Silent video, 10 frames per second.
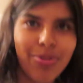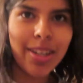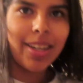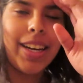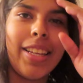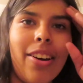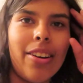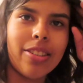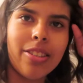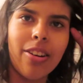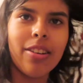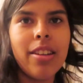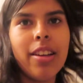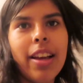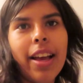but it got a shot.
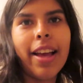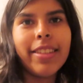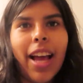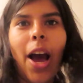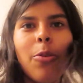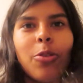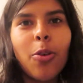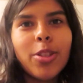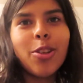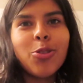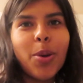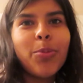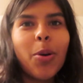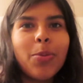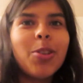And I was holding onto my
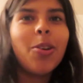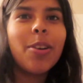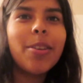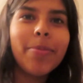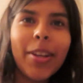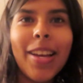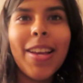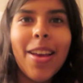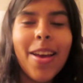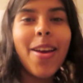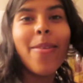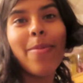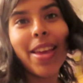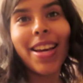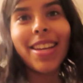mom's arm
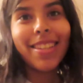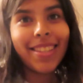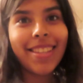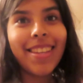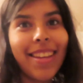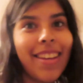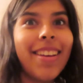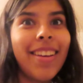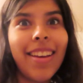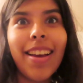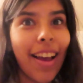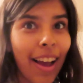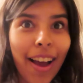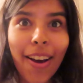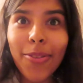because
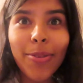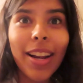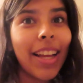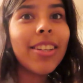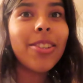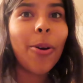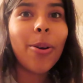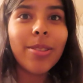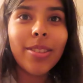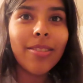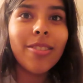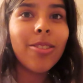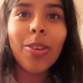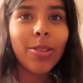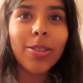I don't like shots.
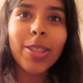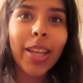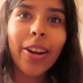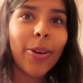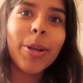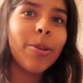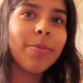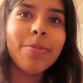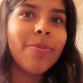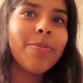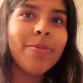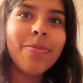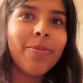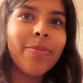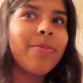Shots are scary.
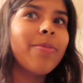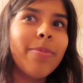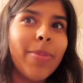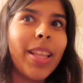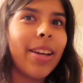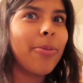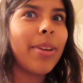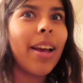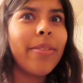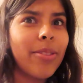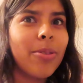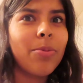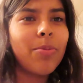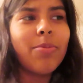But like, we have to